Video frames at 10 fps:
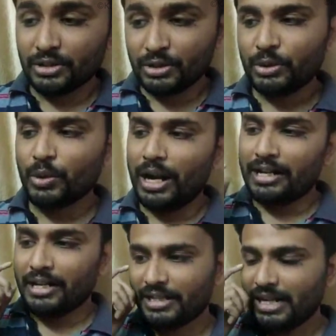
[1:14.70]
good to
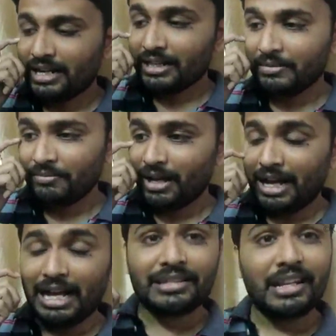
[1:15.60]
understand them.
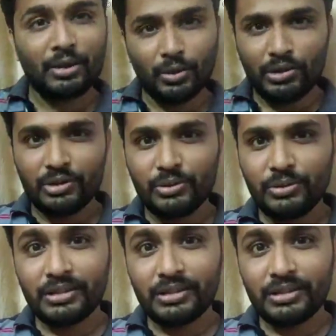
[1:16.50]
As I told you